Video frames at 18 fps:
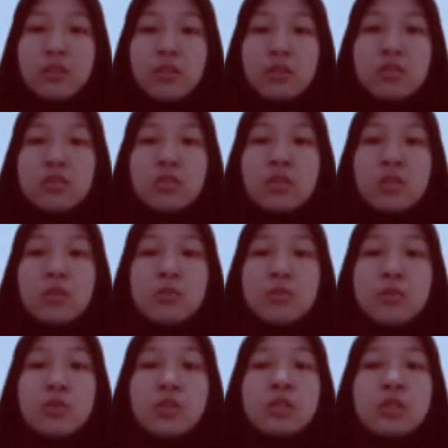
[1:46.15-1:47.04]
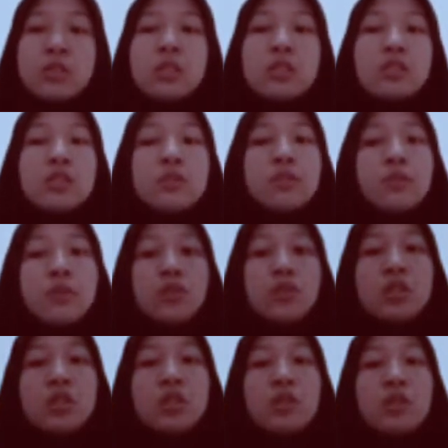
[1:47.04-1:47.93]
transcriptionists need
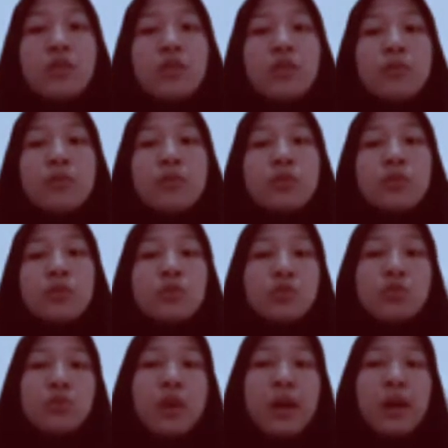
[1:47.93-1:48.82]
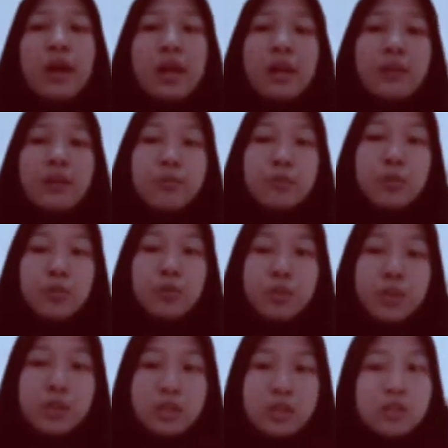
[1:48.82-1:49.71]
special equipment to help
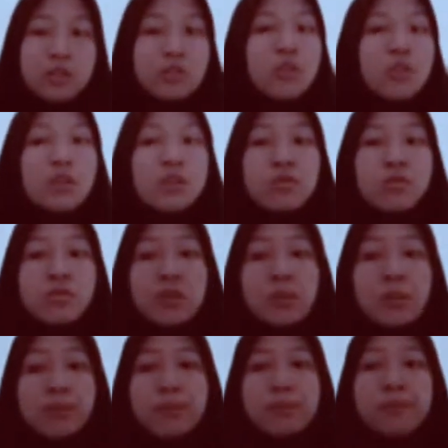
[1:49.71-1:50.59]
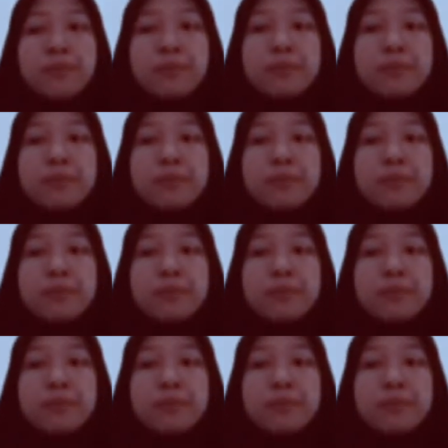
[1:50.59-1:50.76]
create the transcript.